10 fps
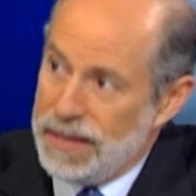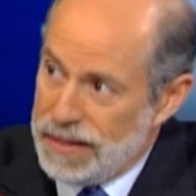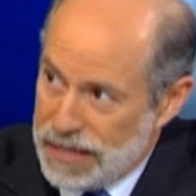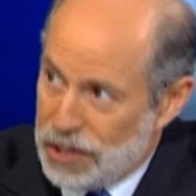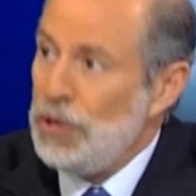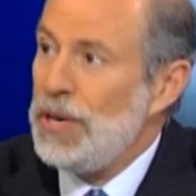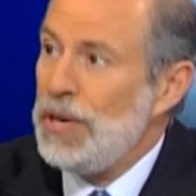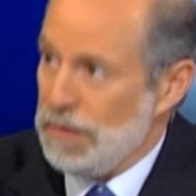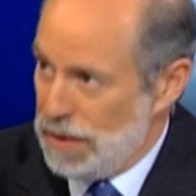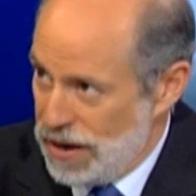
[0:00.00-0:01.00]

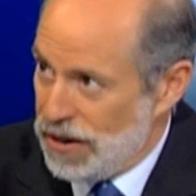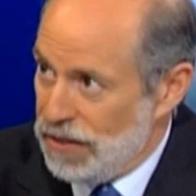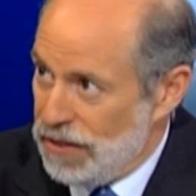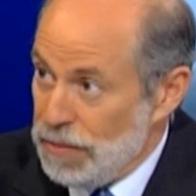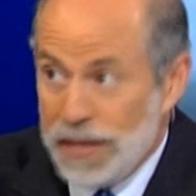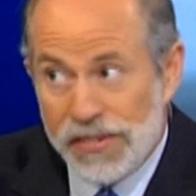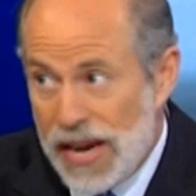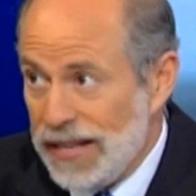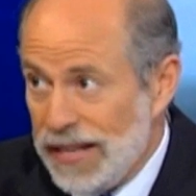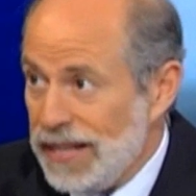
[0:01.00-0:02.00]
including by our government,
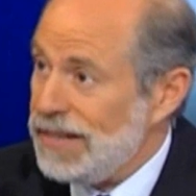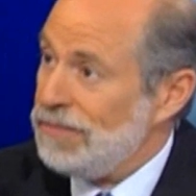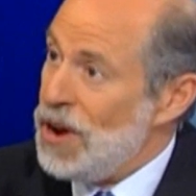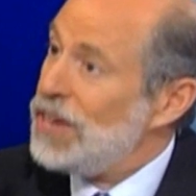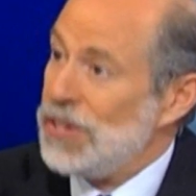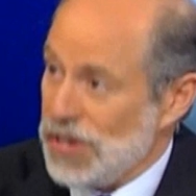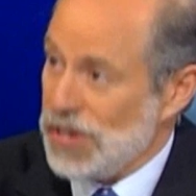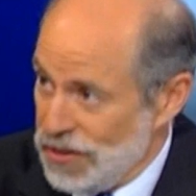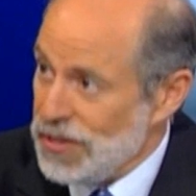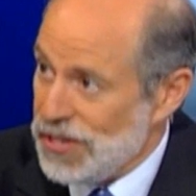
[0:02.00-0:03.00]
sadly, not just
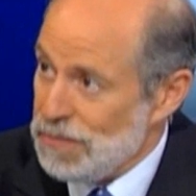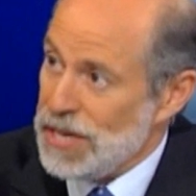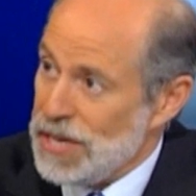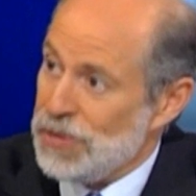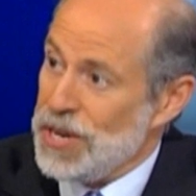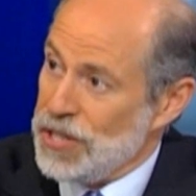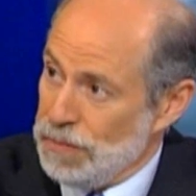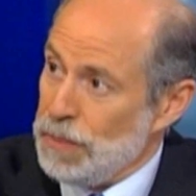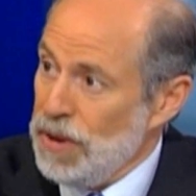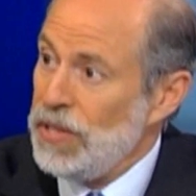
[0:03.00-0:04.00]
under this administration,
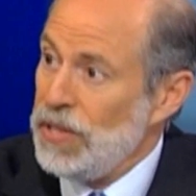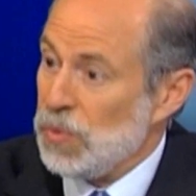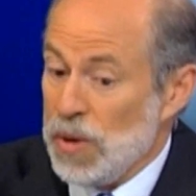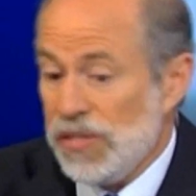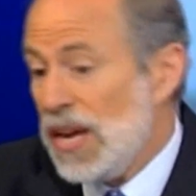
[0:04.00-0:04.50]
but previous ones,